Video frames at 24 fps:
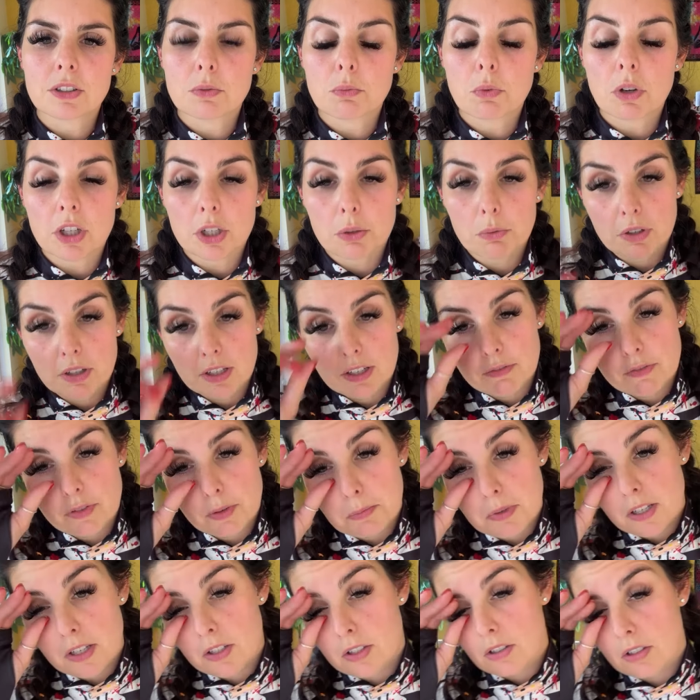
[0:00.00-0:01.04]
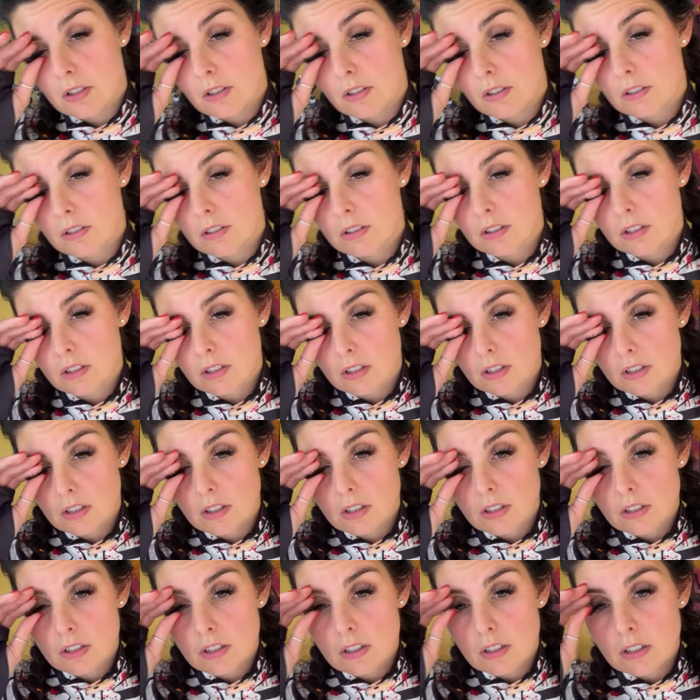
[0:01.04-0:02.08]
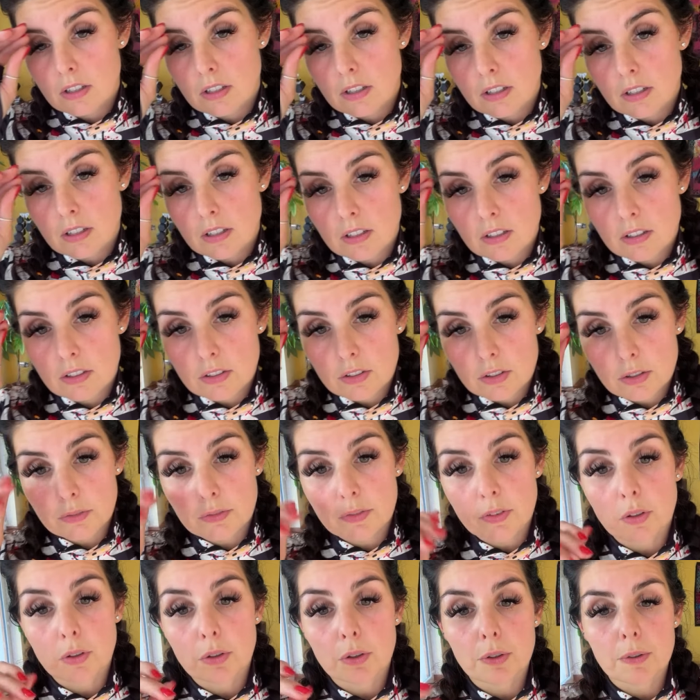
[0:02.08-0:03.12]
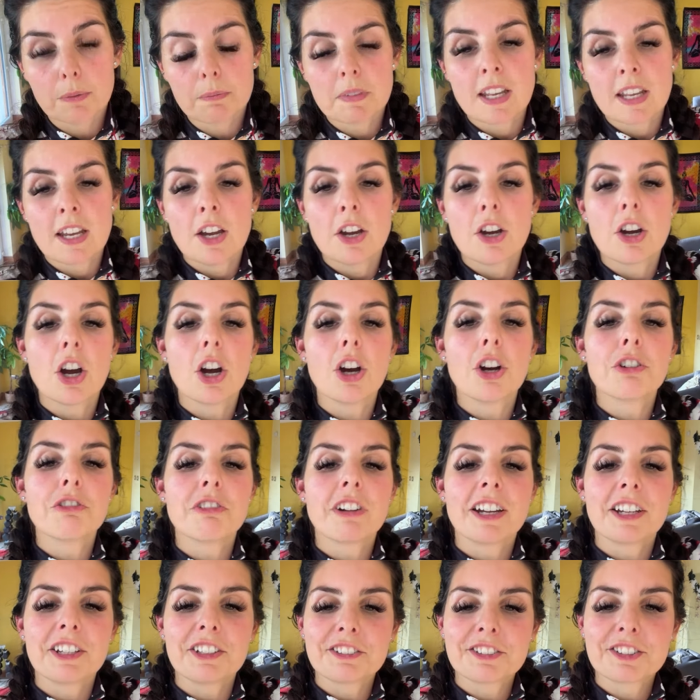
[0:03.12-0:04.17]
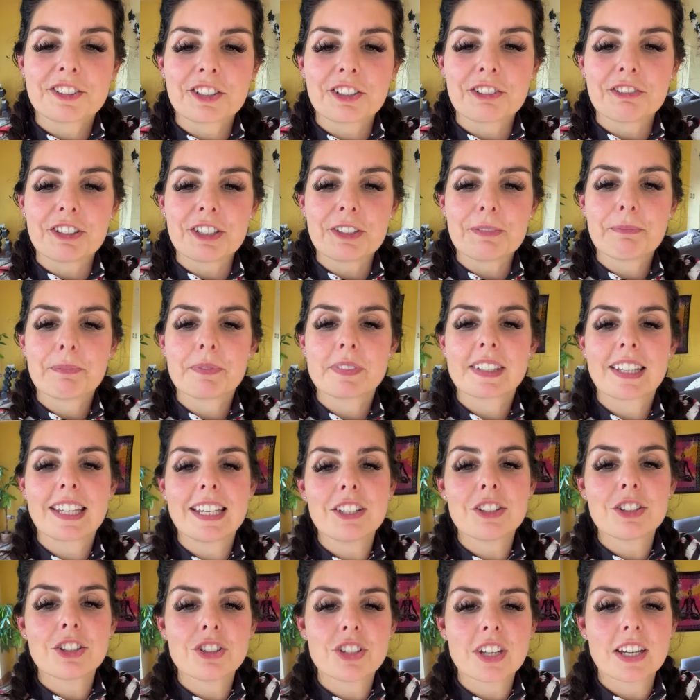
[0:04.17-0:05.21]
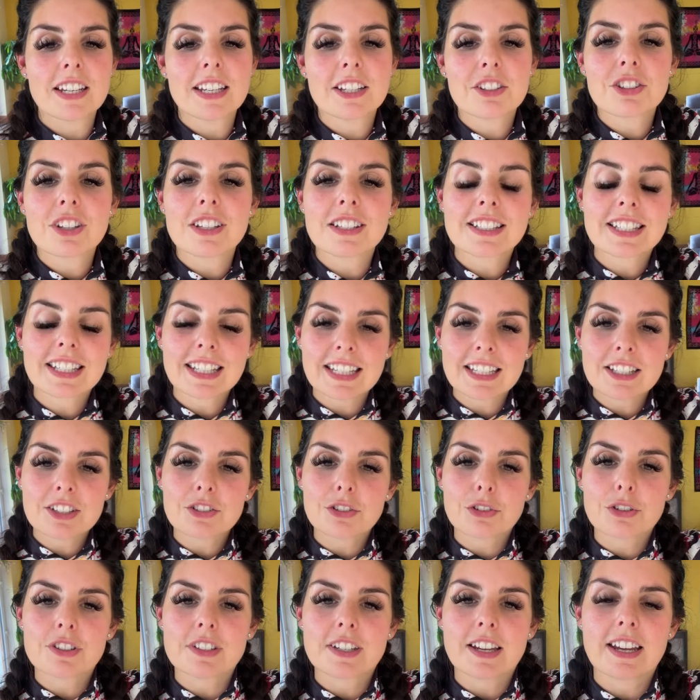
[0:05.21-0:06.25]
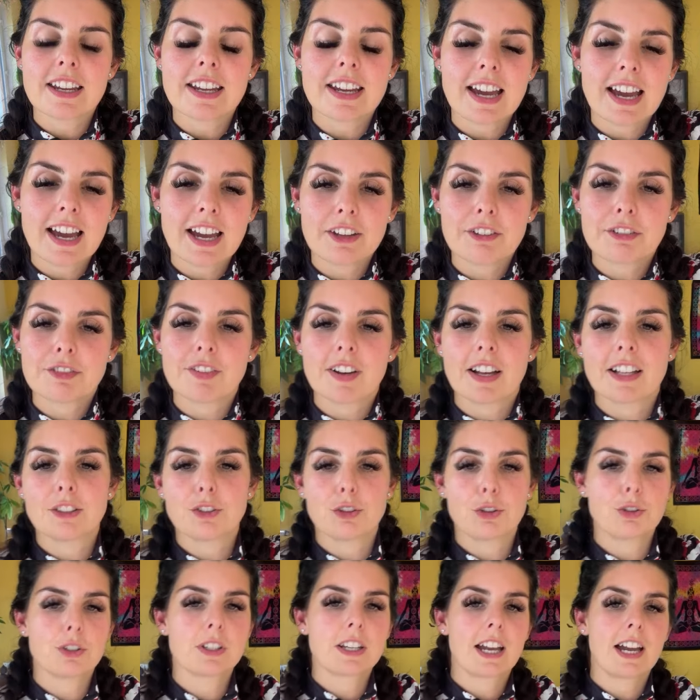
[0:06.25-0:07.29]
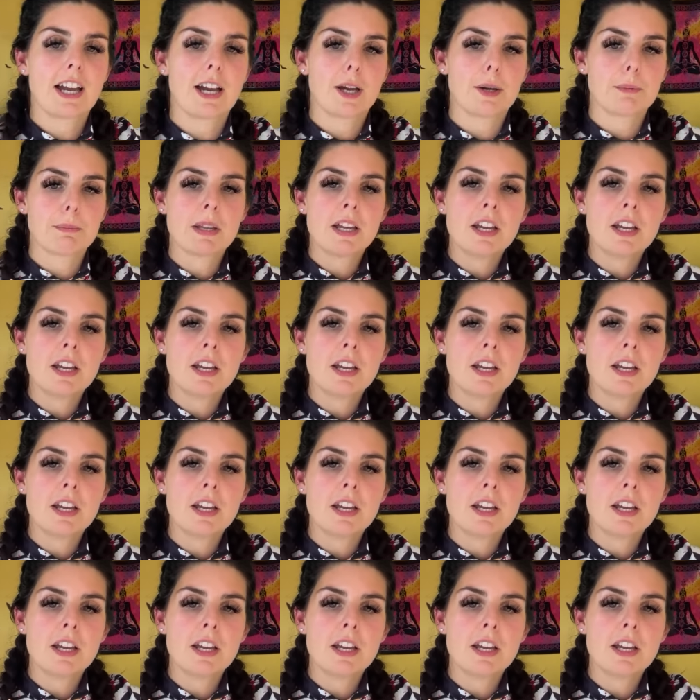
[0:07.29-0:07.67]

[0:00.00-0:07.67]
What do you want information on? To vote. All right, sorry. Ketogenic, so that's keto diet, high fat, low carb.